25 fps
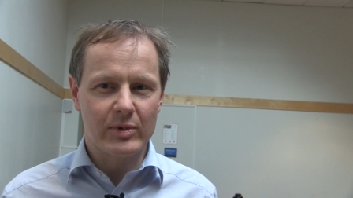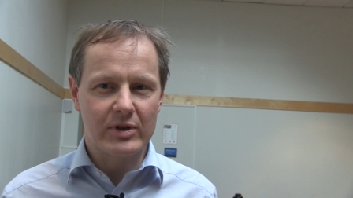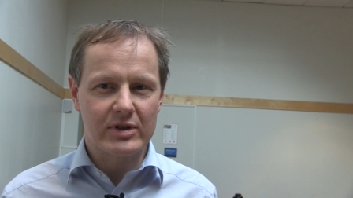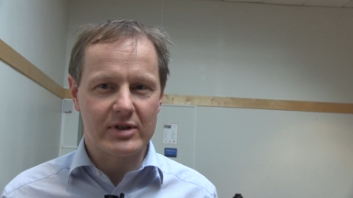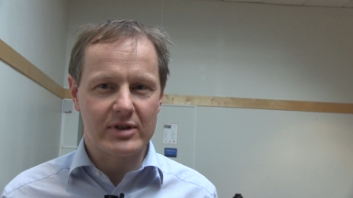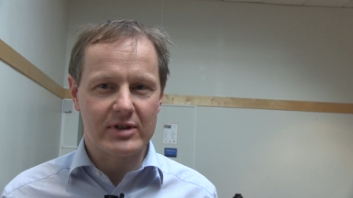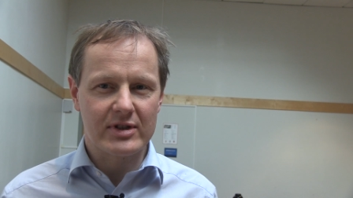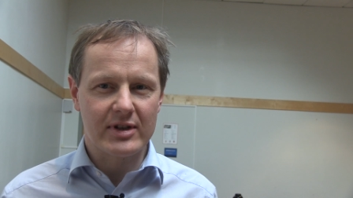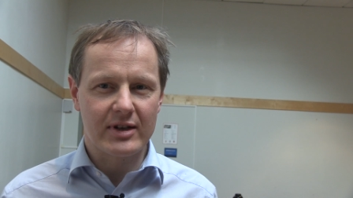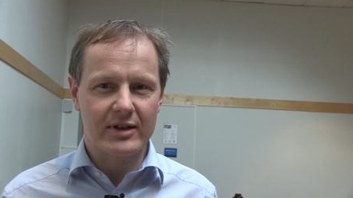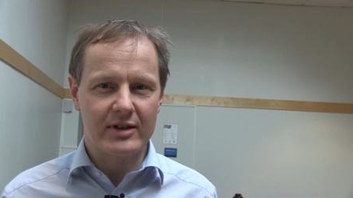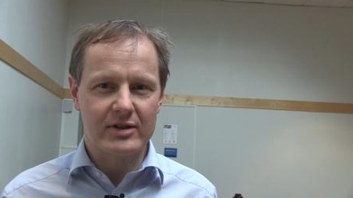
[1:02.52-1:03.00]

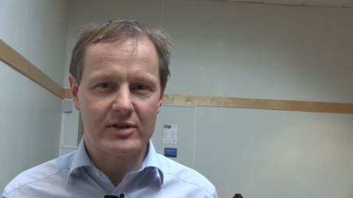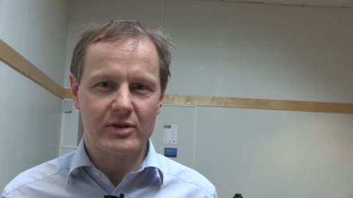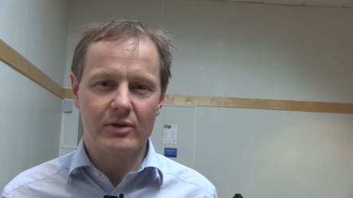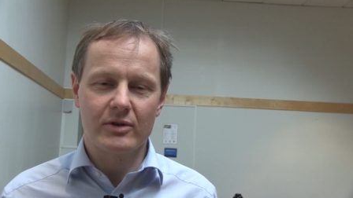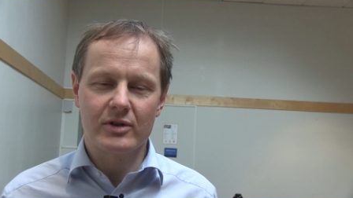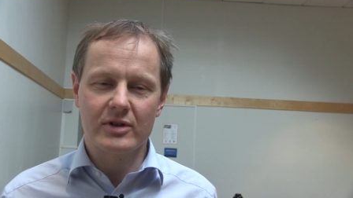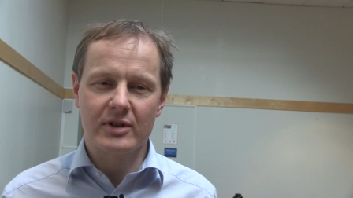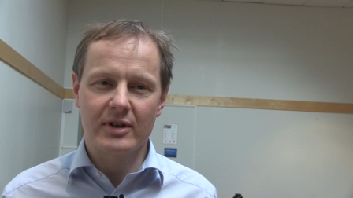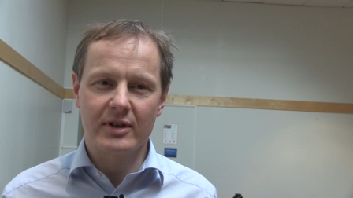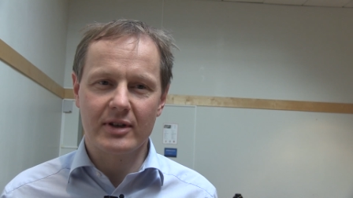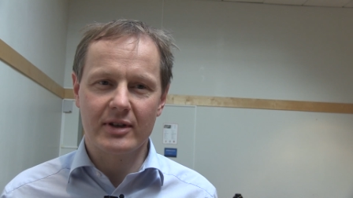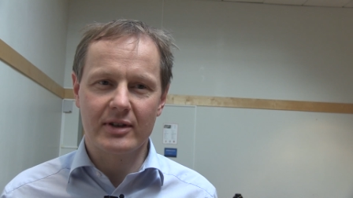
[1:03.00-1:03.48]
emissions are
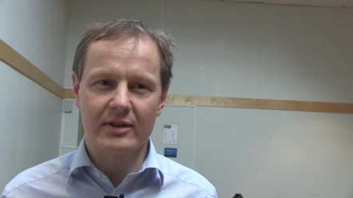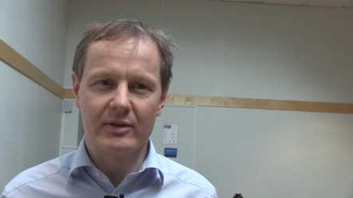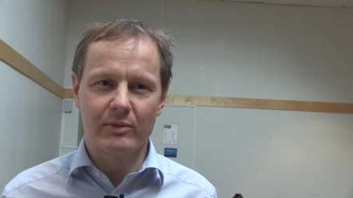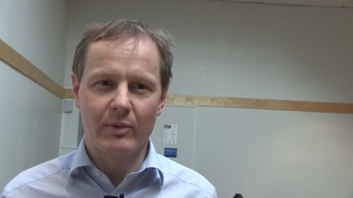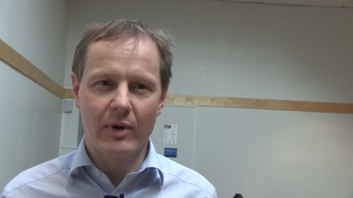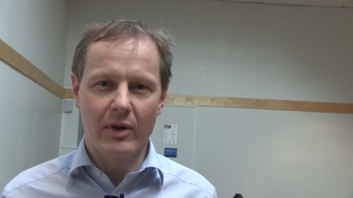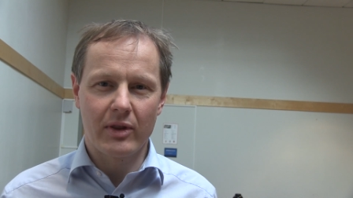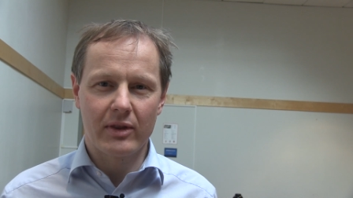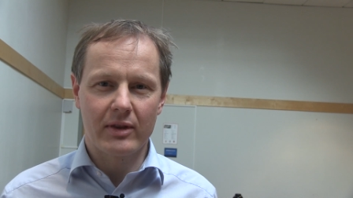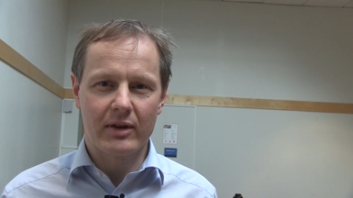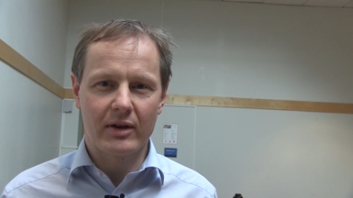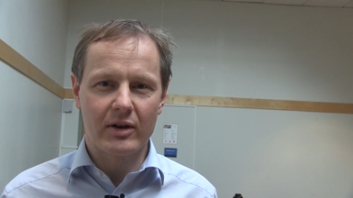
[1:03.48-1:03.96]
associated
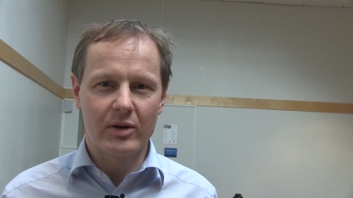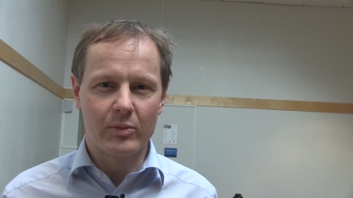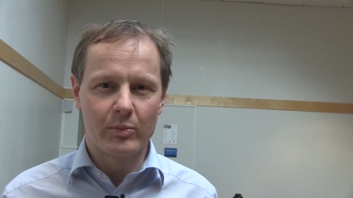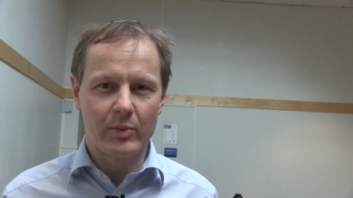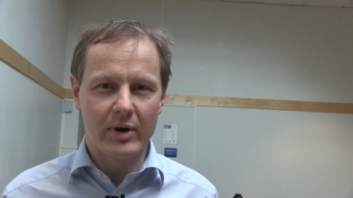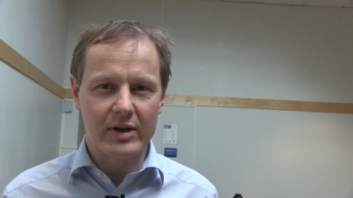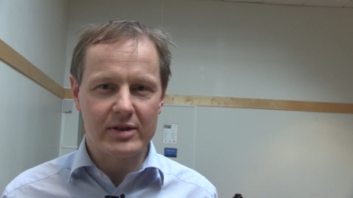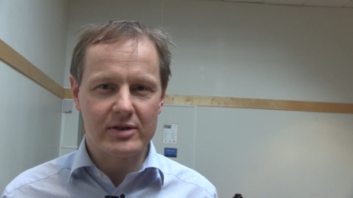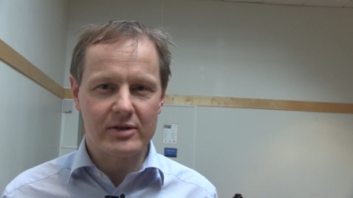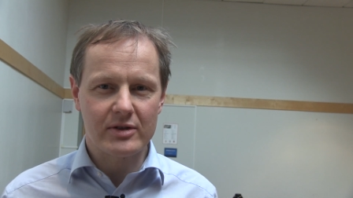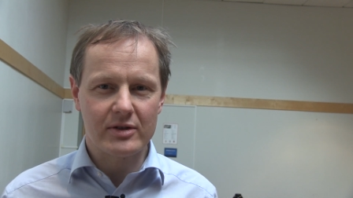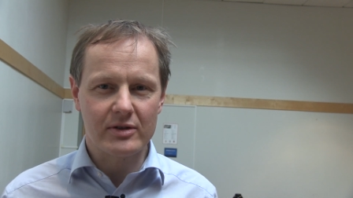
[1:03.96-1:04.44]
with the
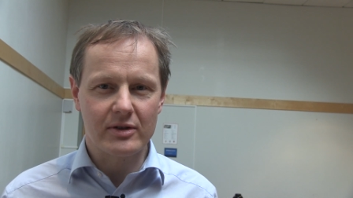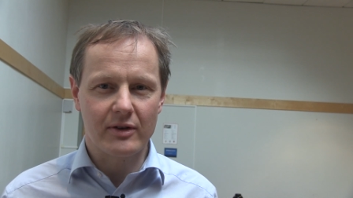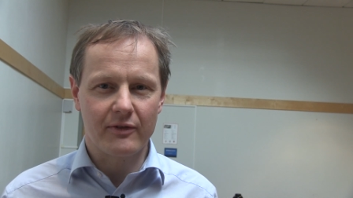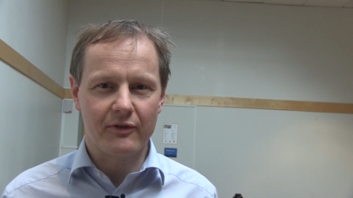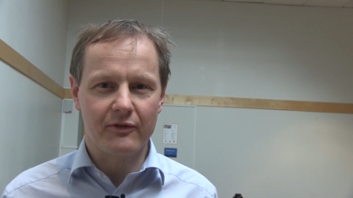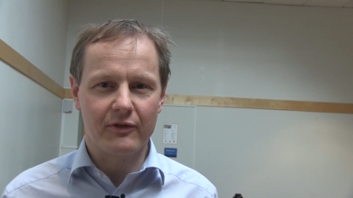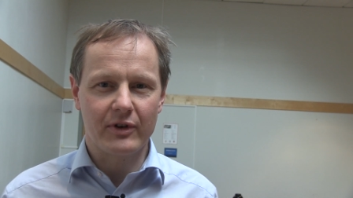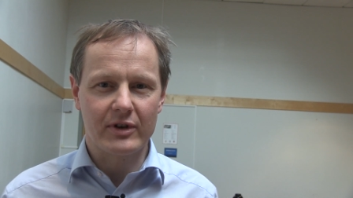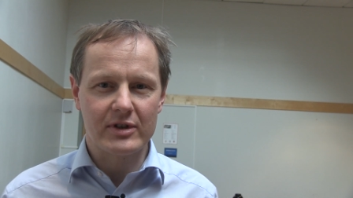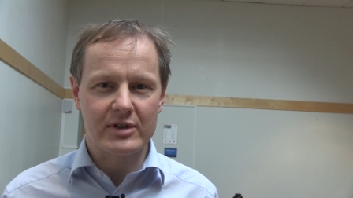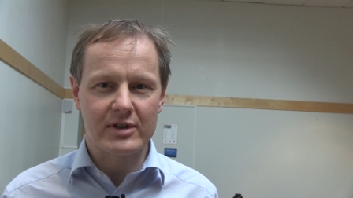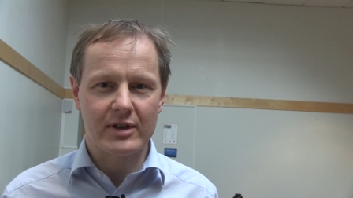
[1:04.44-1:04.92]
combustion
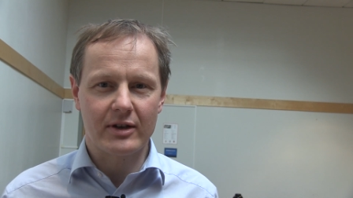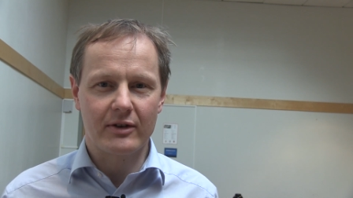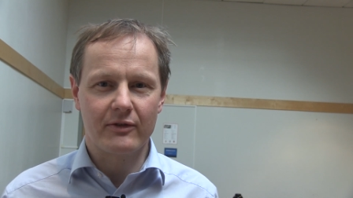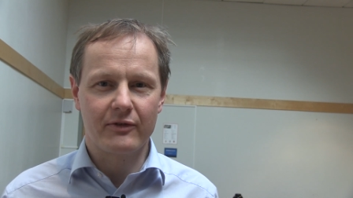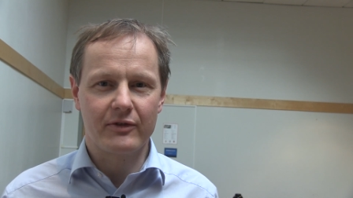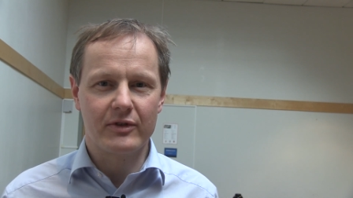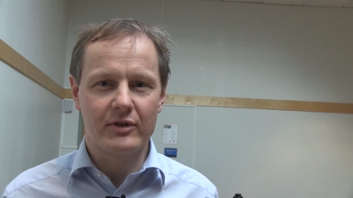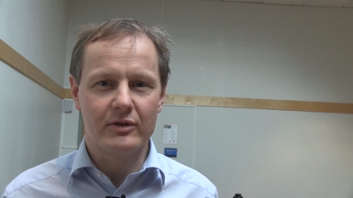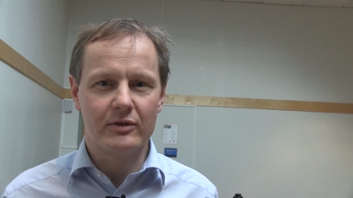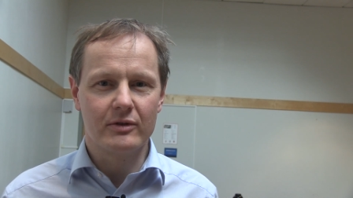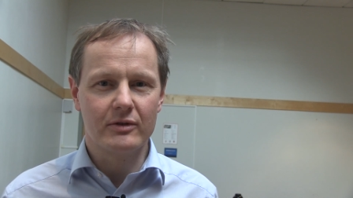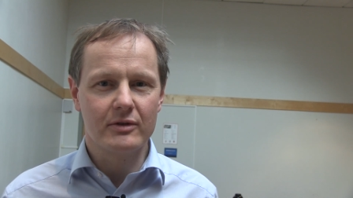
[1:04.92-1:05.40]
of
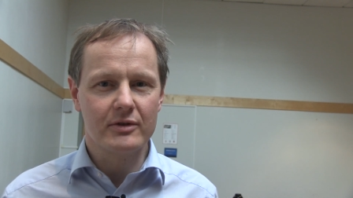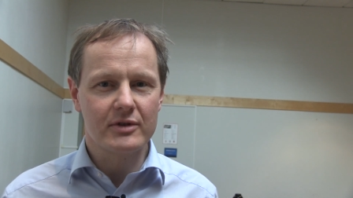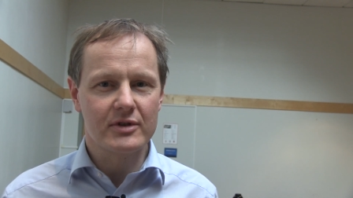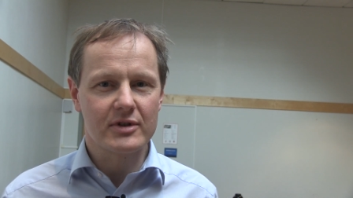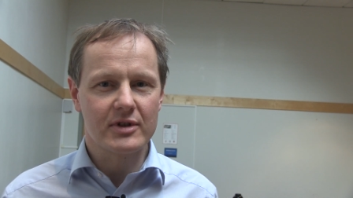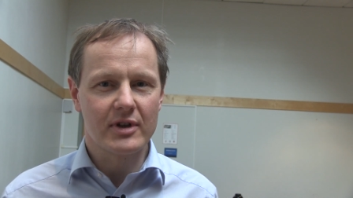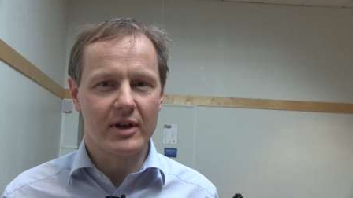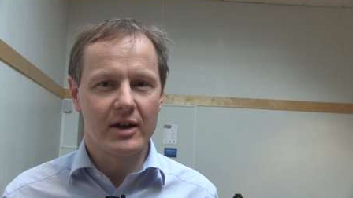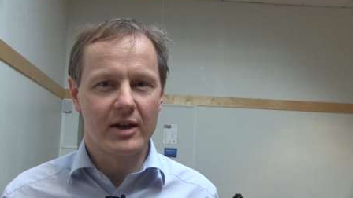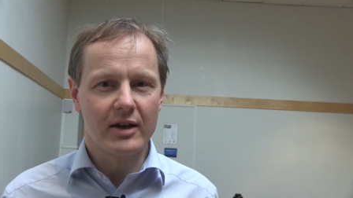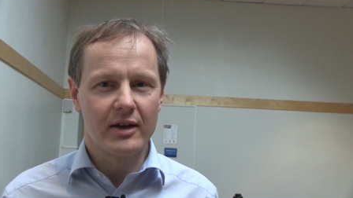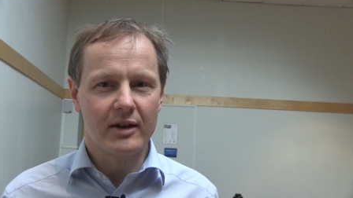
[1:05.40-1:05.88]
fossil
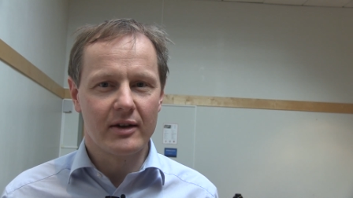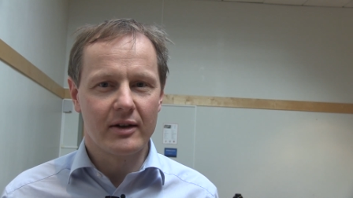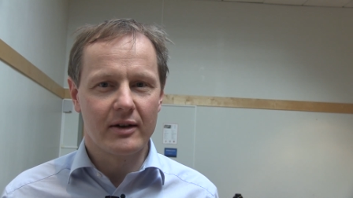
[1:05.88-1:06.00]
fuels.